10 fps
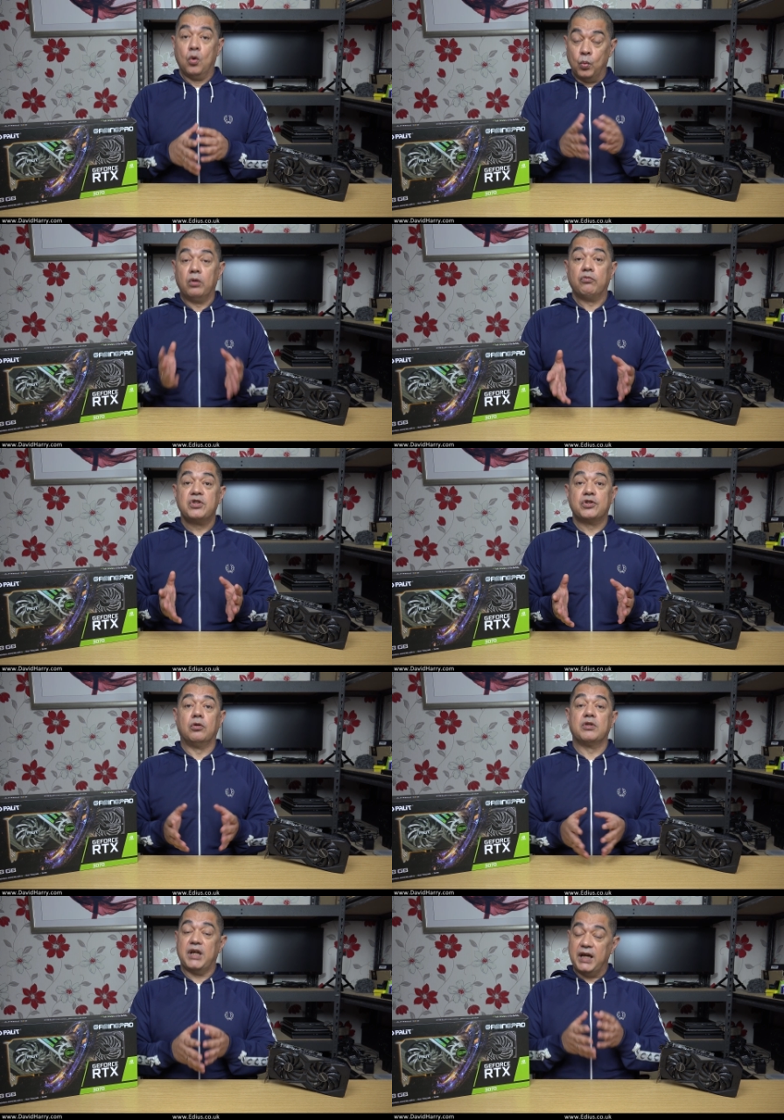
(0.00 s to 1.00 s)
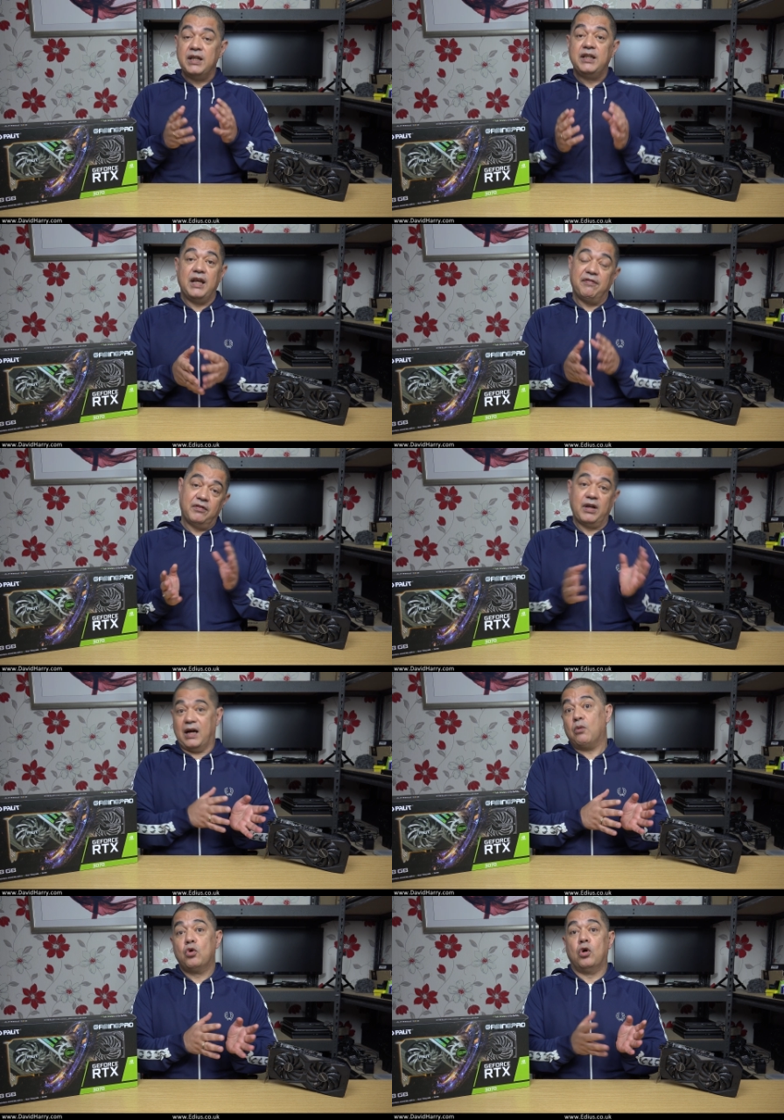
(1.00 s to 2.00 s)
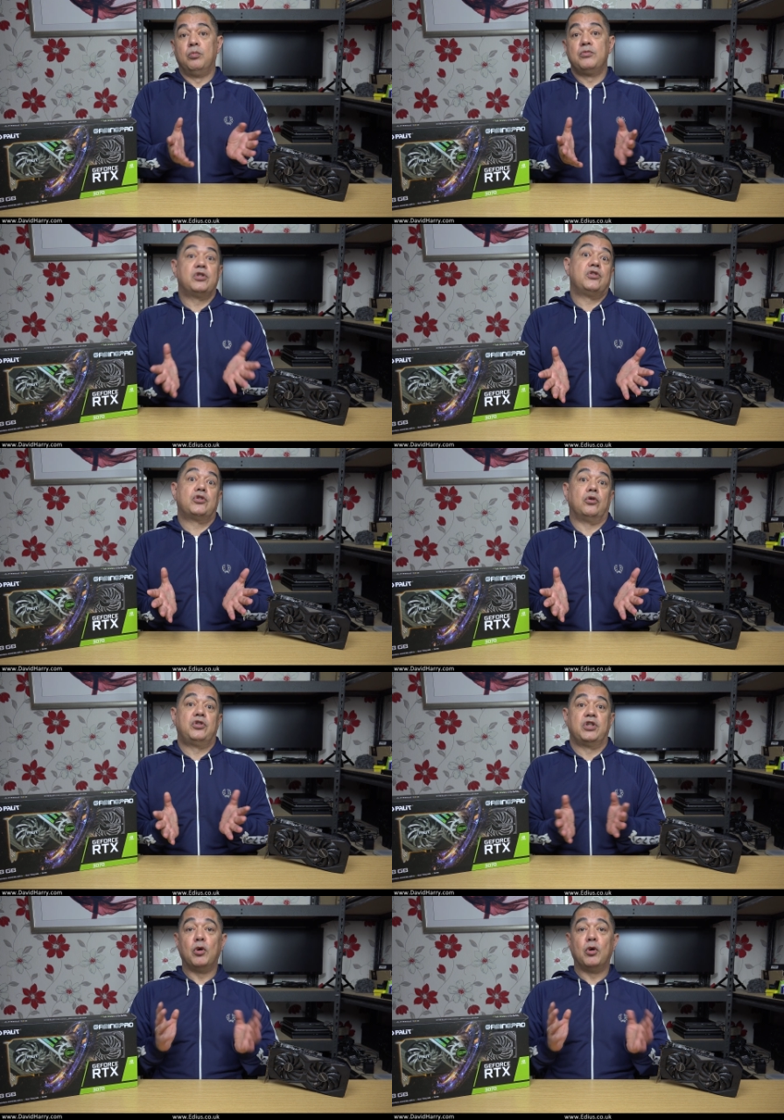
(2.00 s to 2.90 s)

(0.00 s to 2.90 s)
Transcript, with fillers: will result in different outcomes and such.